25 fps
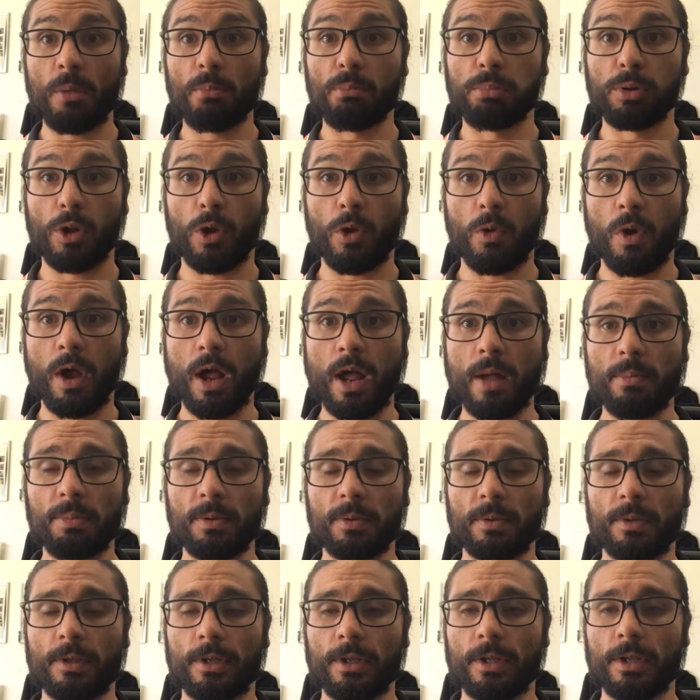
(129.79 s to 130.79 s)
blow up.
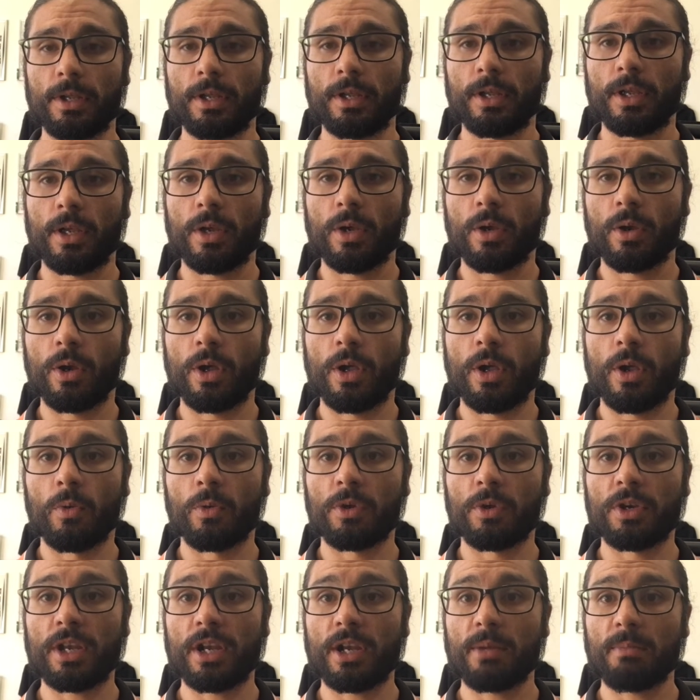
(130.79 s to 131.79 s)

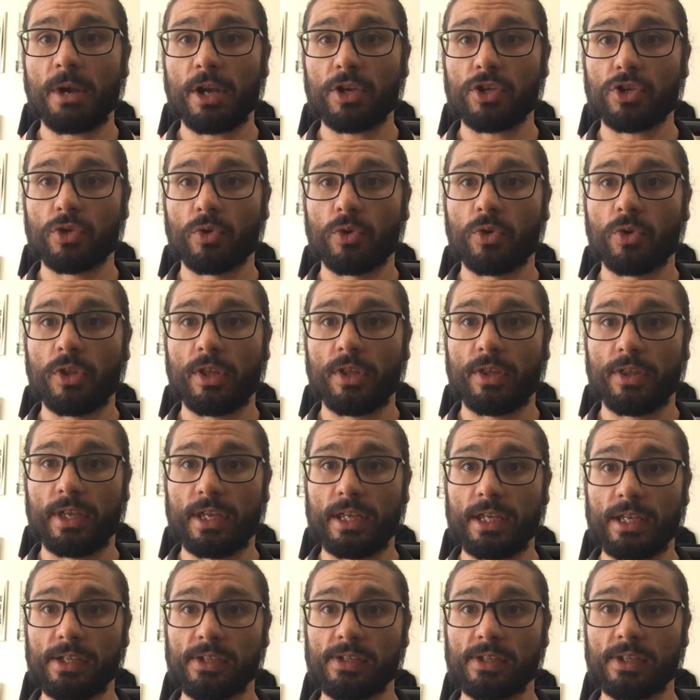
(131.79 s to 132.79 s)
We need to make sure that
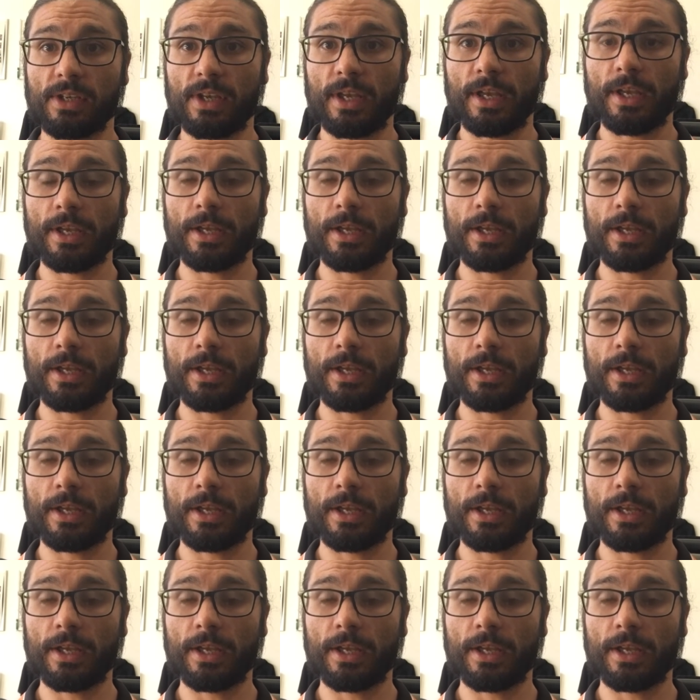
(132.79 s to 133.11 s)
these